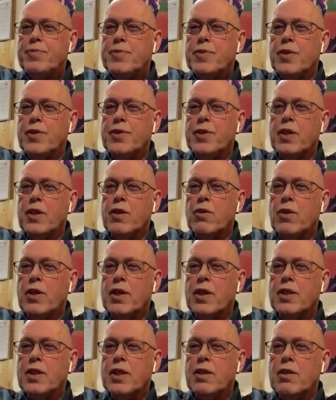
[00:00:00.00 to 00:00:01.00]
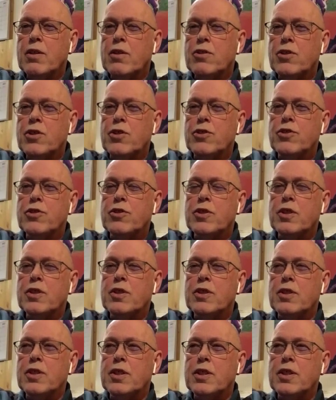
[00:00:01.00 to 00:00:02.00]
Yeah. Not in collecting, just
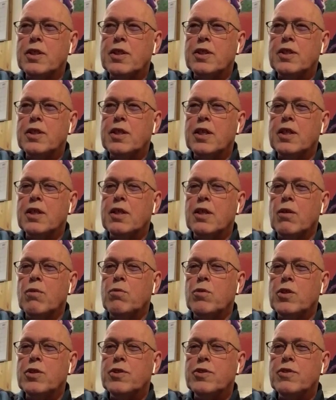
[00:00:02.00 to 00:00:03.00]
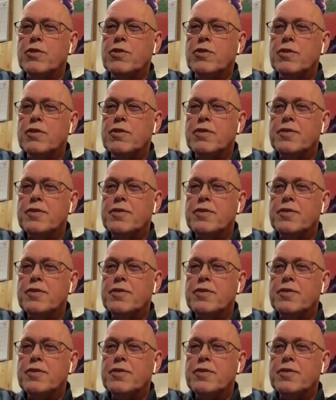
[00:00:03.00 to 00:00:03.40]
uh, the uh, digital versions.